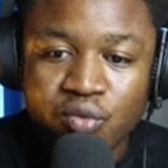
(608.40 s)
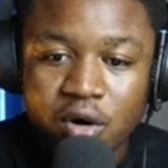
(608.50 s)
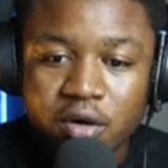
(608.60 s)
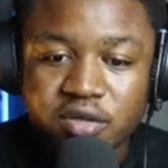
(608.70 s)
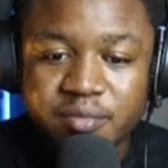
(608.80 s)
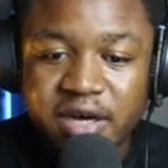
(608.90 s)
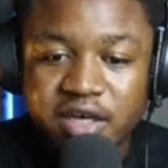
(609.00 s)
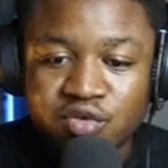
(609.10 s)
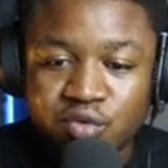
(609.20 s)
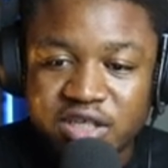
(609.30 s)
whilst
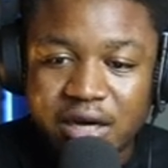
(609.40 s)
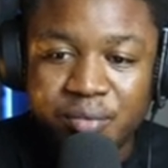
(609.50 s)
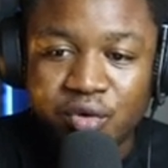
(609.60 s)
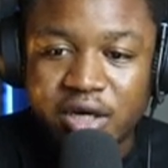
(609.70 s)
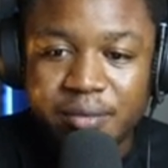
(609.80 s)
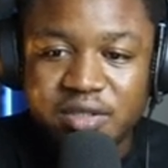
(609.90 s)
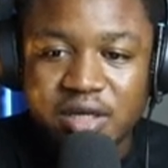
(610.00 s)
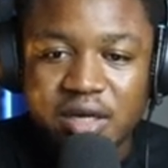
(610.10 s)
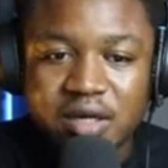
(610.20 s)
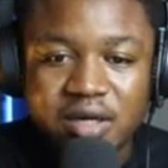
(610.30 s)
market was up on the up,
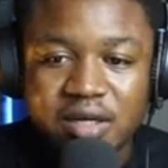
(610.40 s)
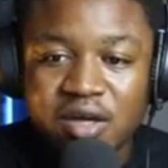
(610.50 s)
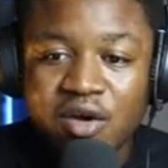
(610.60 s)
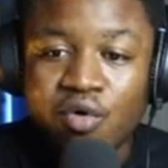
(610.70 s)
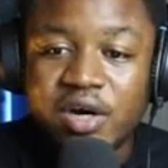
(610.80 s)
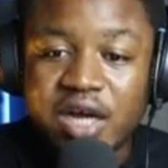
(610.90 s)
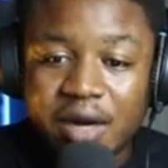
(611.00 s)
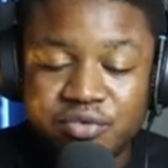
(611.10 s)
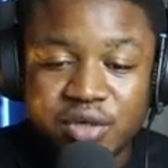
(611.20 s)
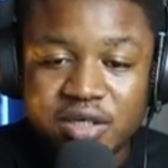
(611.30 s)
on the
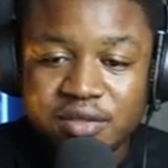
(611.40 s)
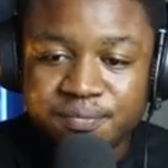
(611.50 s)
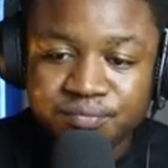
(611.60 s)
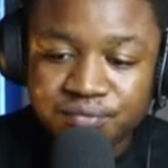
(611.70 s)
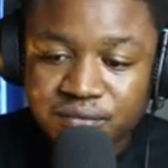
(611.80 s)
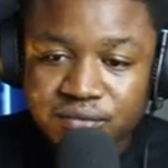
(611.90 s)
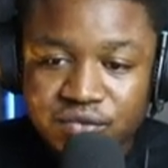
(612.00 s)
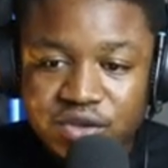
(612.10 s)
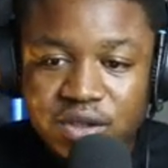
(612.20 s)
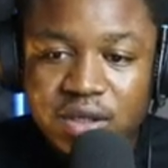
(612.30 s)
uptrend,
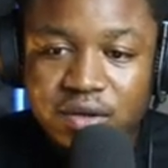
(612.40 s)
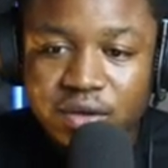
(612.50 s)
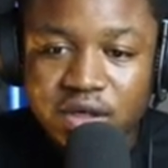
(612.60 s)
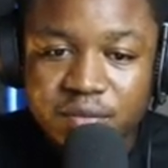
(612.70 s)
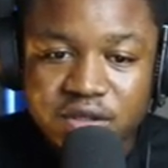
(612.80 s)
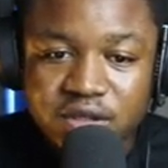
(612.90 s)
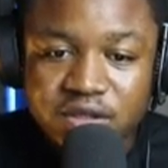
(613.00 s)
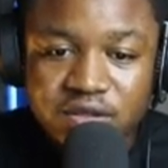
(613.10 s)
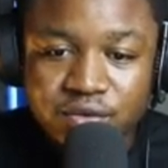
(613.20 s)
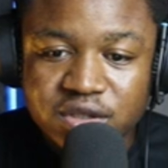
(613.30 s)
okay, let me
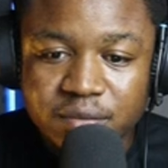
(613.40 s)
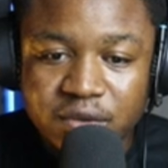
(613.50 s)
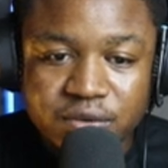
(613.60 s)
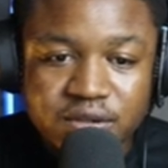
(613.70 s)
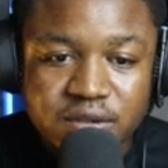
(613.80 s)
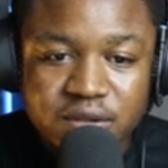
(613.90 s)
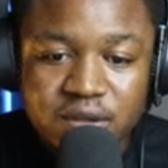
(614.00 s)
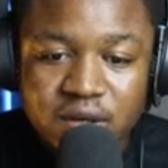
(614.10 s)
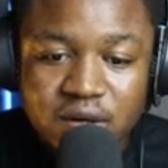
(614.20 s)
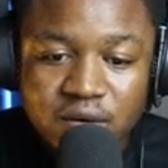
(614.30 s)
just use the mouse.
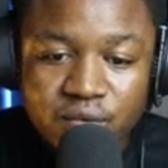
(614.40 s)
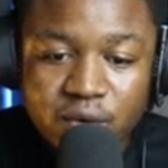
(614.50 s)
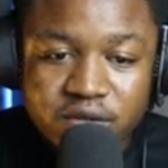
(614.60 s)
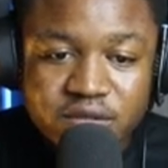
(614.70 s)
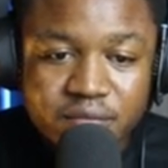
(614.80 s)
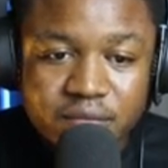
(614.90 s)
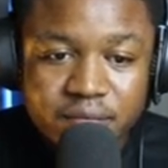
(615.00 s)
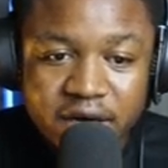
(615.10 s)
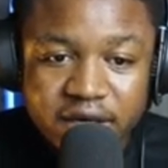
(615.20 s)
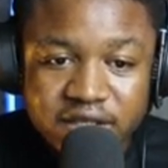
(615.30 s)
Whilst
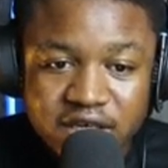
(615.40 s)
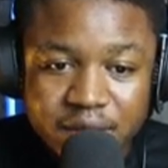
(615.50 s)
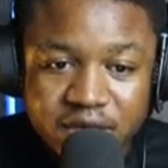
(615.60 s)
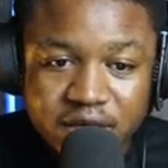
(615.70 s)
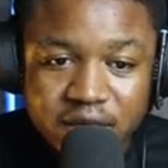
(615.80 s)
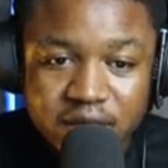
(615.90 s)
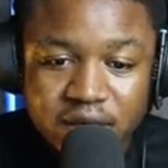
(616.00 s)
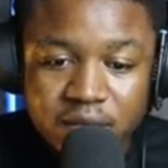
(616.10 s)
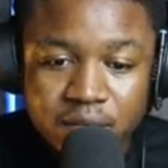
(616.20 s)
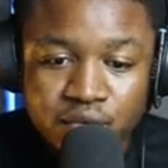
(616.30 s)
market came here,
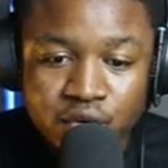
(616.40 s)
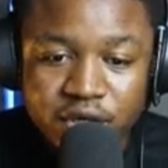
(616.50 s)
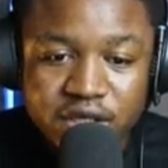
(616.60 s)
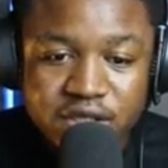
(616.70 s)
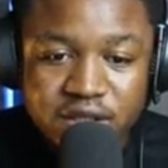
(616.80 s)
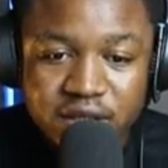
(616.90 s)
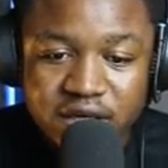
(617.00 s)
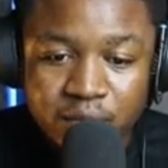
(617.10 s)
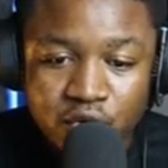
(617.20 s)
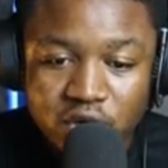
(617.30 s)
broke it,
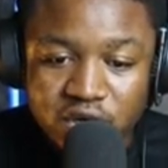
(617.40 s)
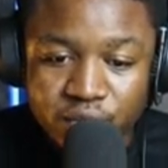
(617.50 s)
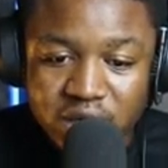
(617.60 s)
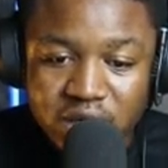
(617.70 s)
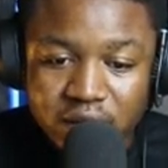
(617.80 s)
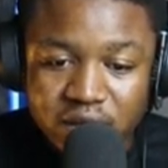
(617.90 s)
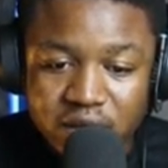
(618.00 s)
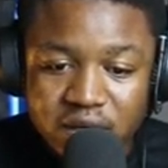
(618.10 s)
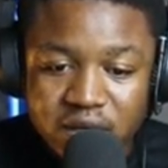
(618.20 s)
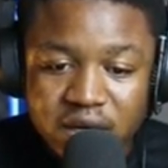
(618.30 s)
came all the way down here,
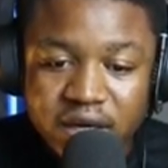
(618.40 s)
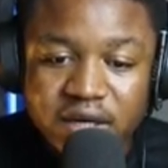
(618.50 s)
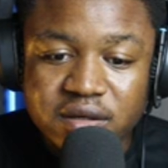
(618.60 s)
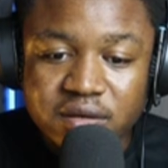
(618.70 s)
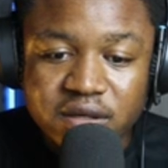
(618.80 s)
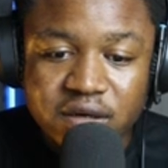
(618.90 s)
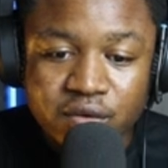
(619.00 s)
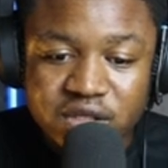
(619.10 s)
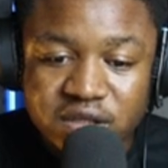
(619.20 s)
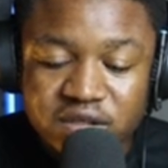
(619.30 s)
and there
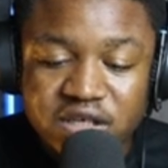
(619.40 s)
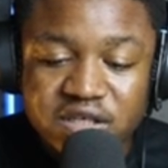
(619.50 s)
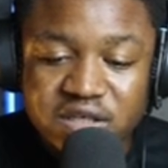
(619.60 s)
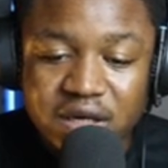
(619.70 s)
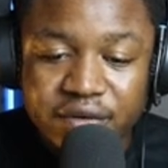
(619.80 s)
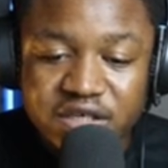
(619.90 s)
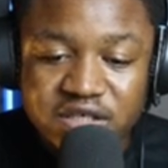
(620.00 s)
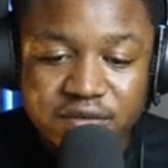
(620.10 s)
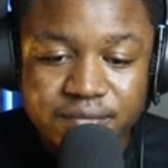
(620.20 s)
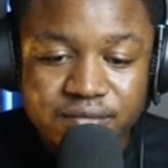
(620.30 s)
was a change in direction.